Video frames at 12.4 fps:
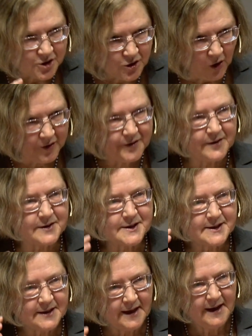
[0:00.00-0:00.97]

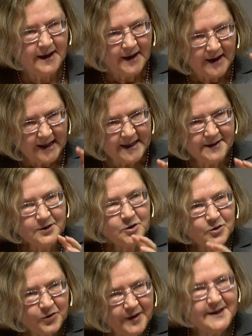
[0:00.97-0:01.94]
shortness
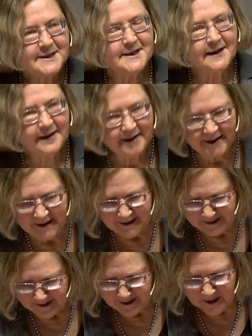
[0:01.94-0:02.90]

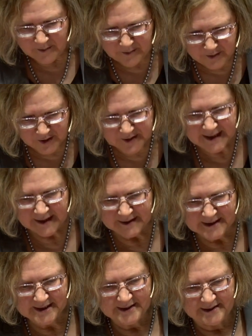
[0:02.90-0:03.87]
increasingly
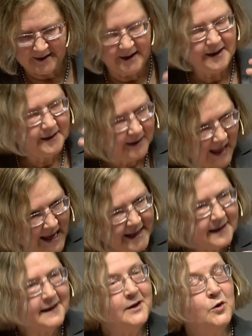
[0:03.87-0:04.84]
predicts the
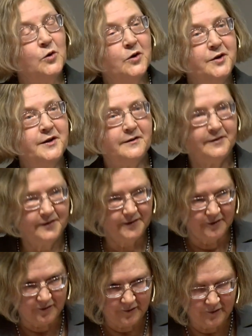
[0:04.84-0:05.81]
likelihood,
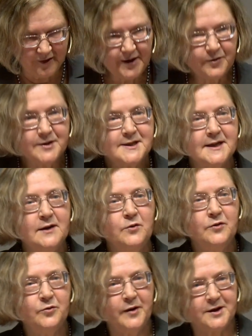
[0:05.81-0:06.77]
the frequency
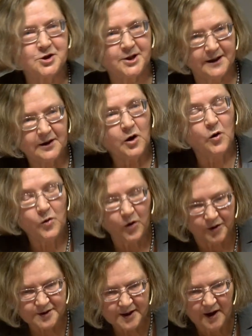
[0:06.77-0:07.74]
with which in
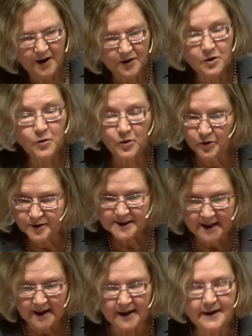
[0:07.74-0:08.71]
cohorts you will
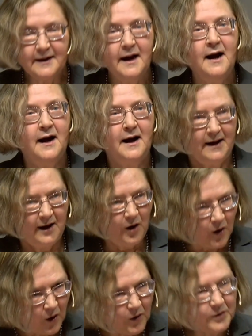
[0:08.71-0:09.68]
see a
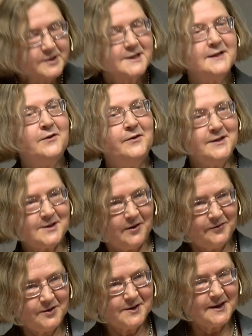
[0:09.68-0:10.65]
whole series
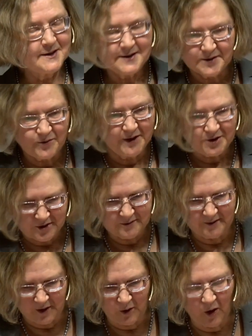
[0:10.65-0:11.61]
of diseases which
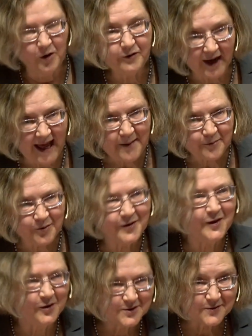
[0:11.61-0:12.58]
overlap
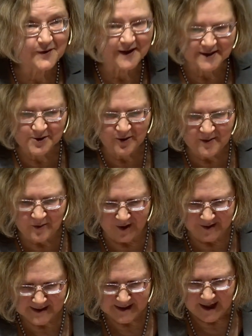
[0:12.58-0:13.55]
with those of the extreme
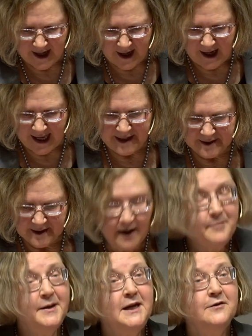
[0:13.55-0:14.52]
ones. And
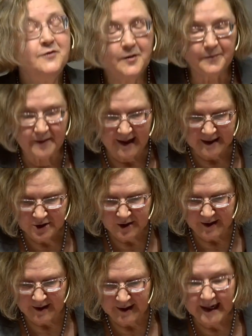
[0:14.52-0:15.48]
many of them
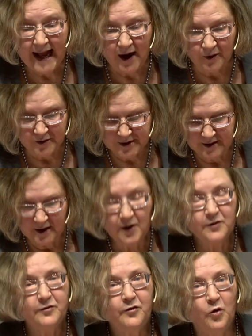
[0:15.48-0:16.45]
actually account
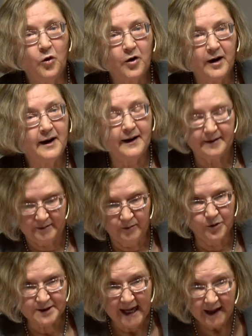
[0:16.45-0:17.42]
for
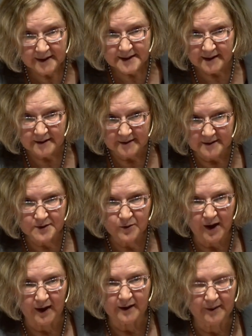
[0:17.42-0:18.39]
mortality as
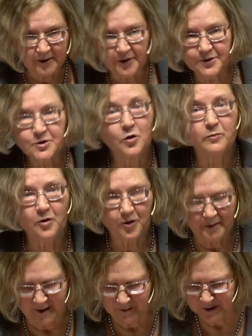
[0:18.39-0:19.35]
well. I'm going to talk
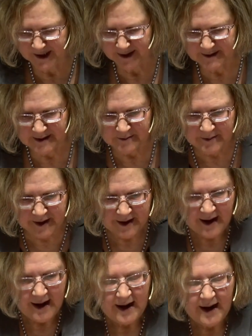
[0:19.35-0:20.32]
more about mortality. But